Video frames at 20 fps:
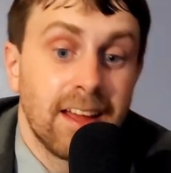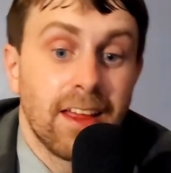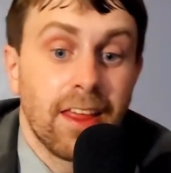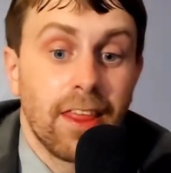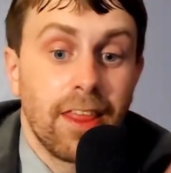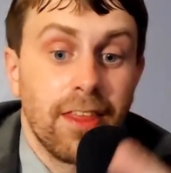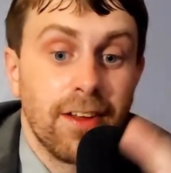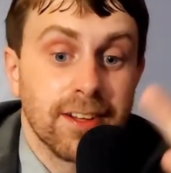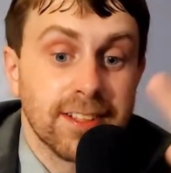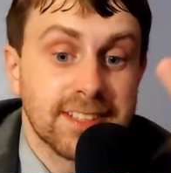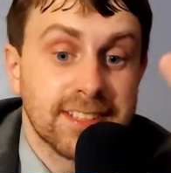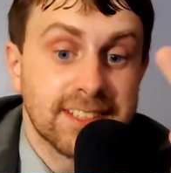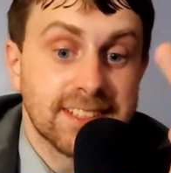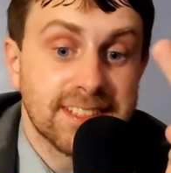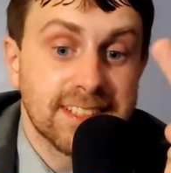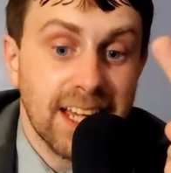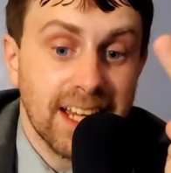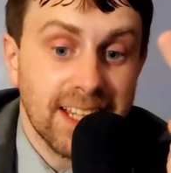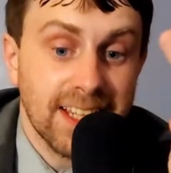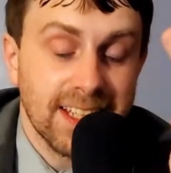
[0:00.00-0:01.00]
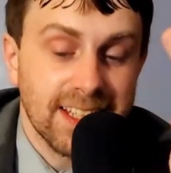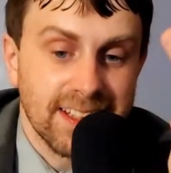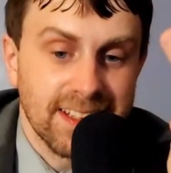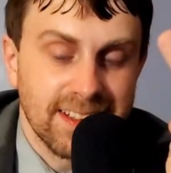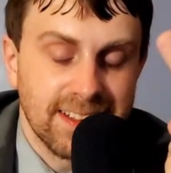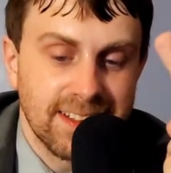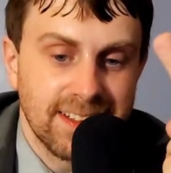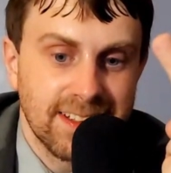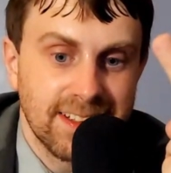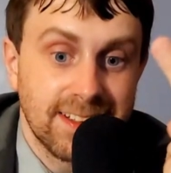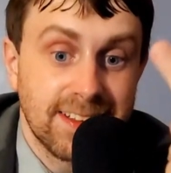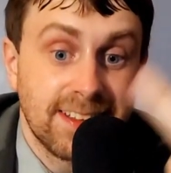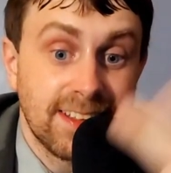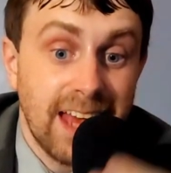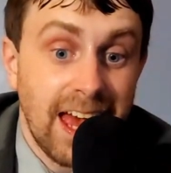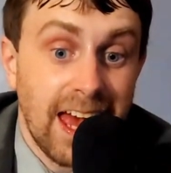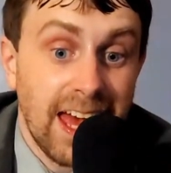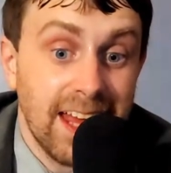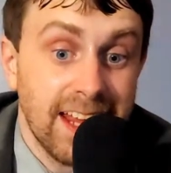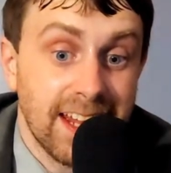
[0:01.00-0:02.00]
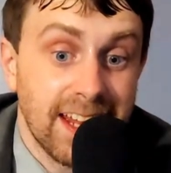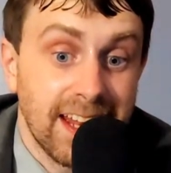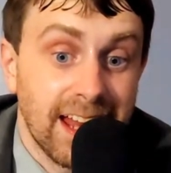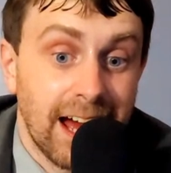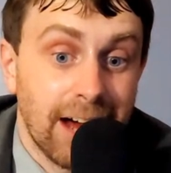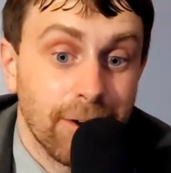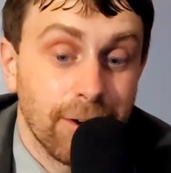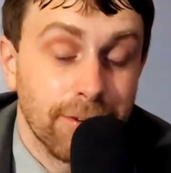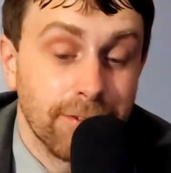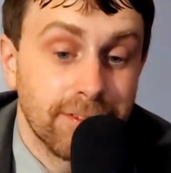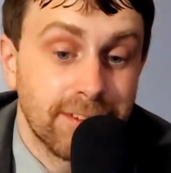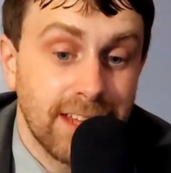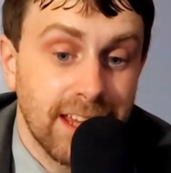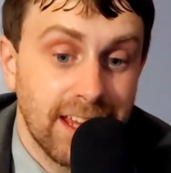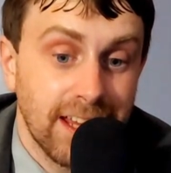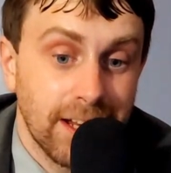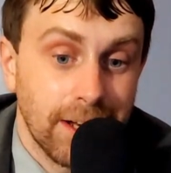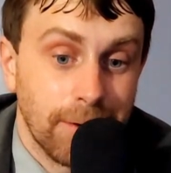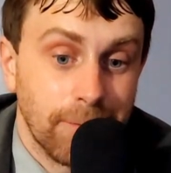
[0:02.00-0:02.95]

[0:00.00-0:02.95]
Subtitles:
the second 10 out of 10.